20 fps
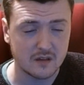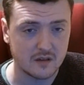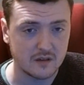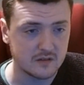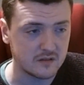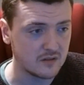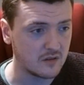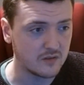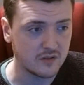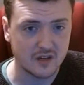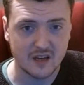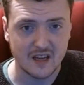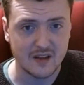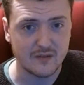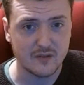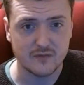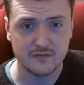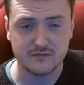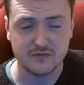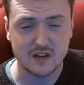not that I
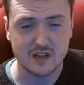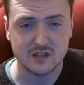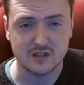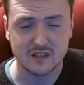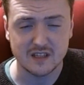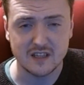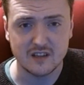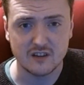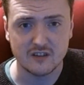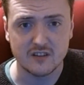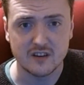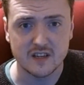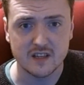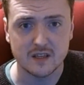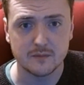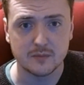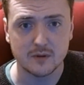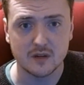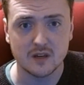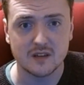have a fragile ego or
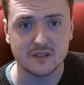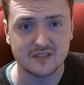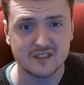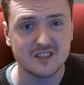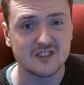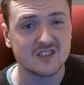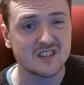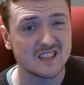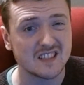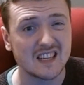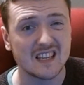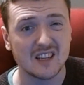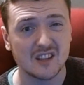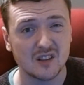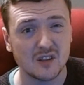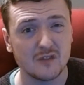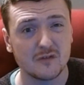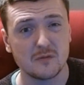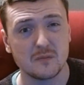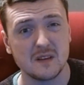anything, but it doesn't take a
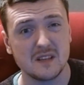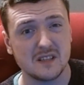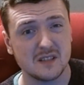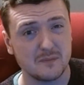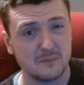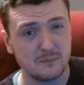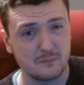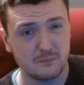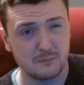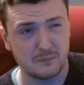lot for me to